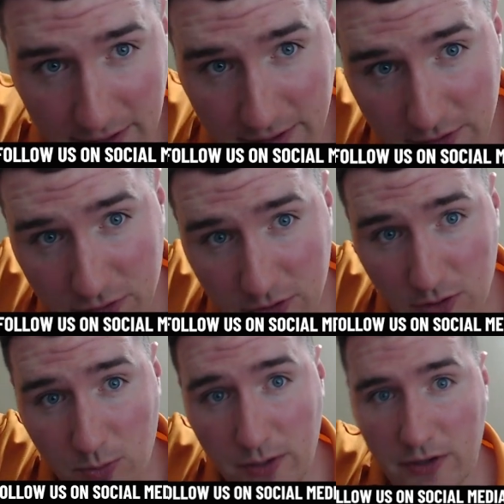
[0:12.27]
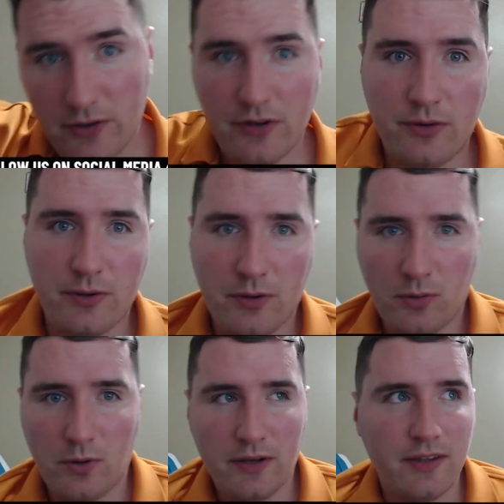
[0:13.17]
So we are going to
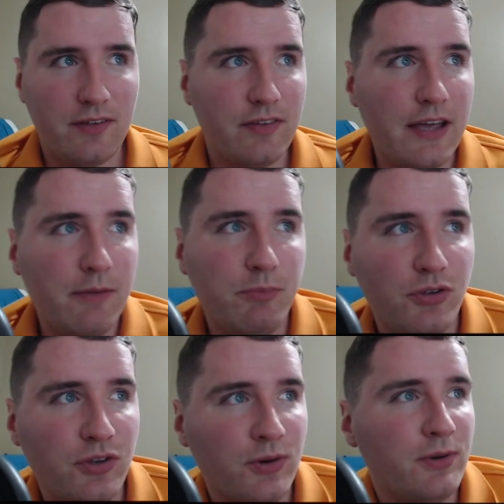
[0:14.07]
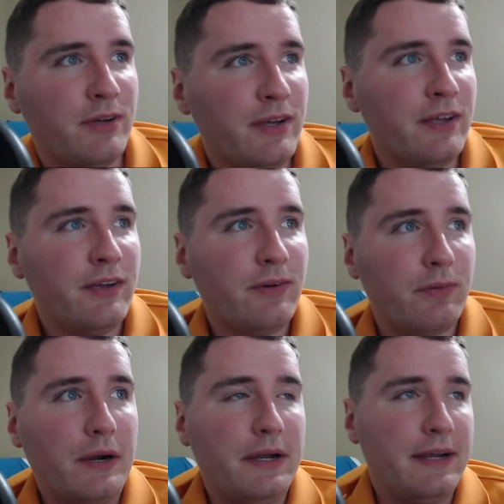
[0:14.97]
record this episode
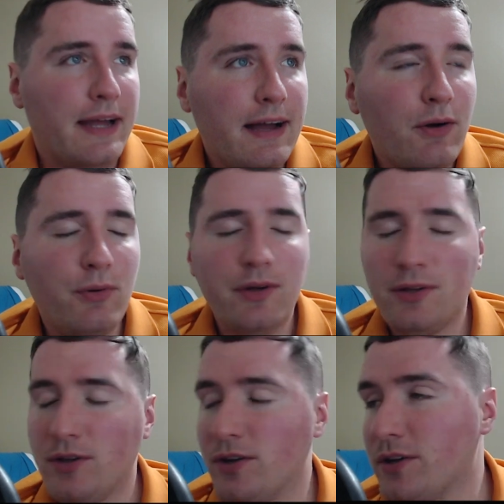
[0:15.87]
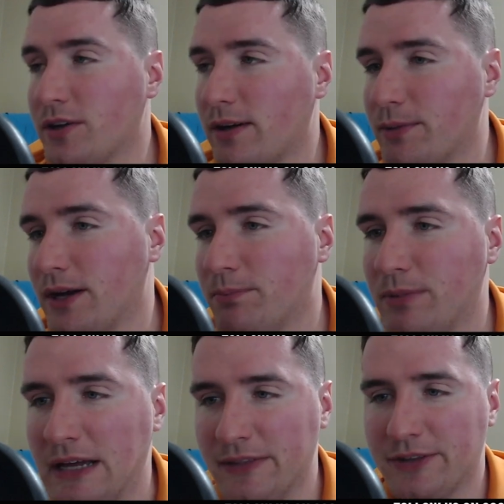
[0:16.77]
right now. Coming
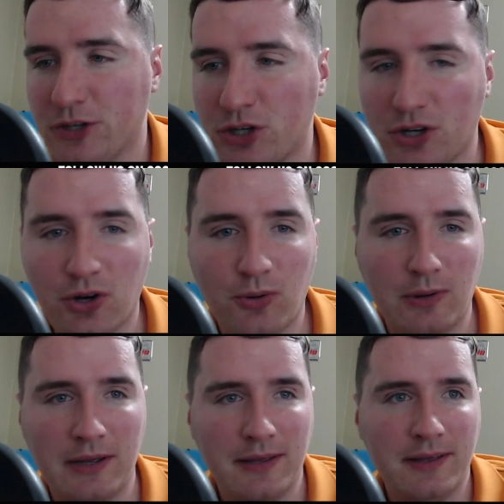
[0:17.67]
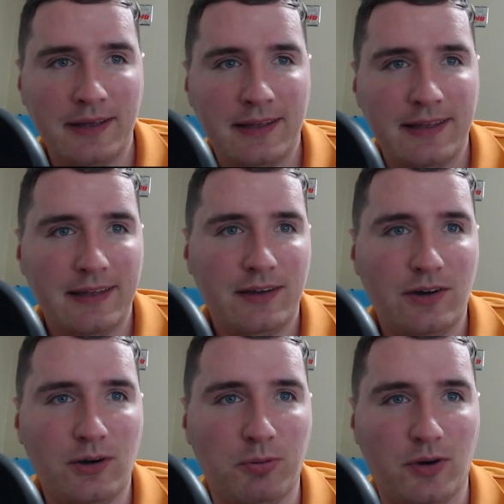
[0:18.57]
up on the show.
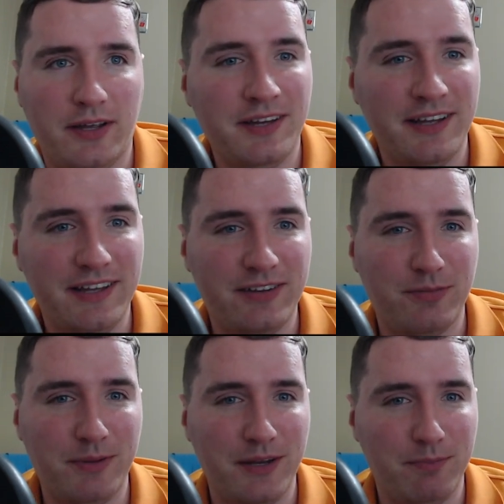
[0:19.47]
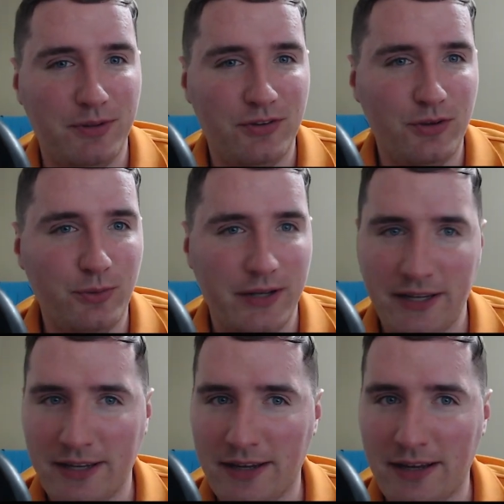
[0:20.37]
Oh boy, it's been a busy
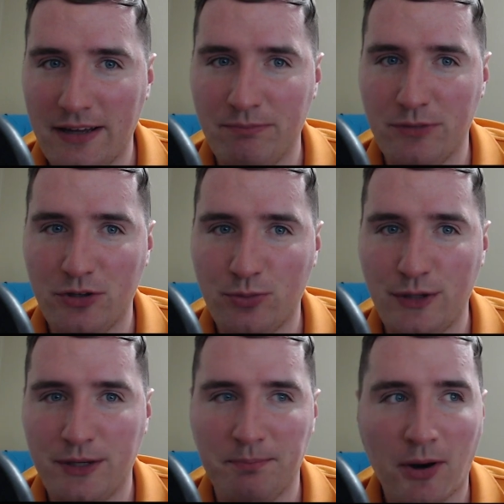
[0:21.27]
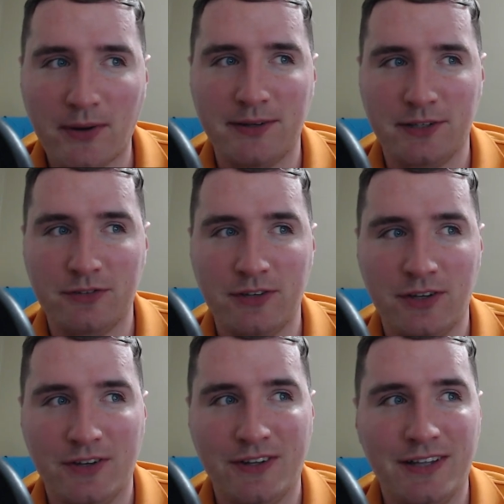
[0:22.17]
week between
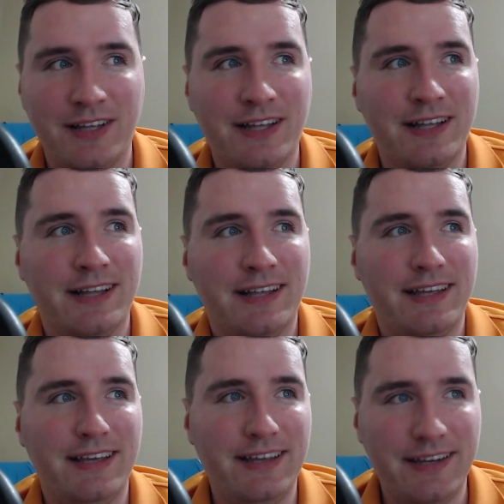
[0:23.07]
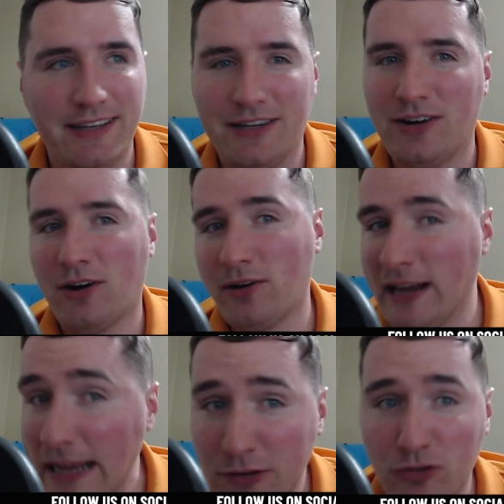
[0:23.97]
Martinsville, IndyCar,
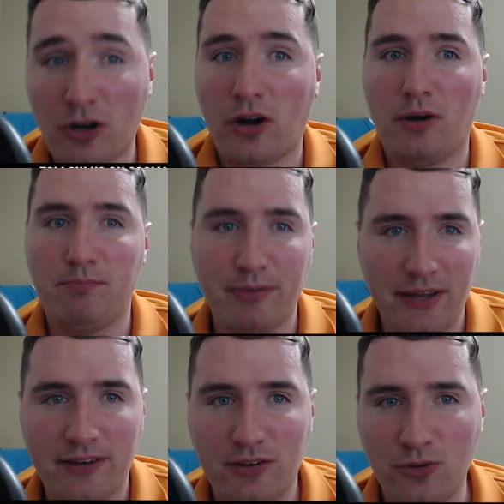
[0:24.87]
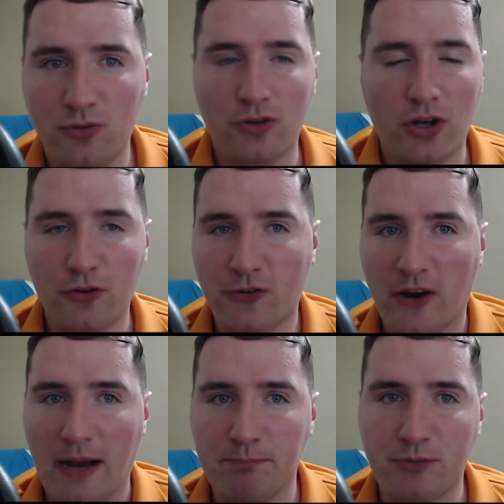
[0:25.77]
NASCAR. Big news all
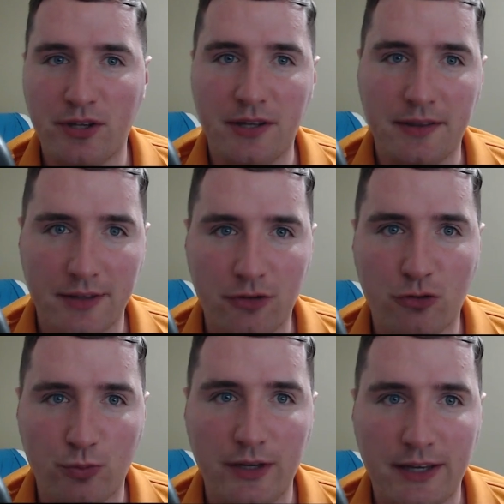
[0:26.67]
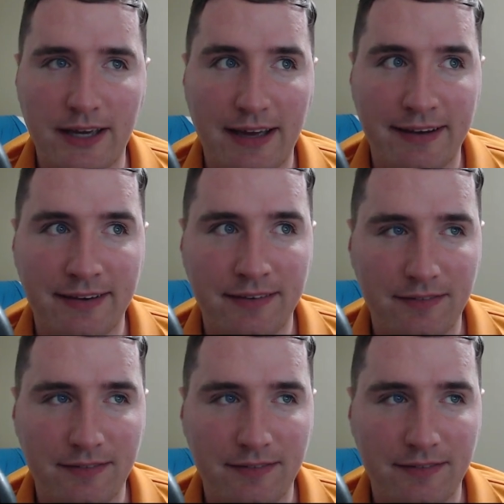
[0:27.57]
dropped this weekend.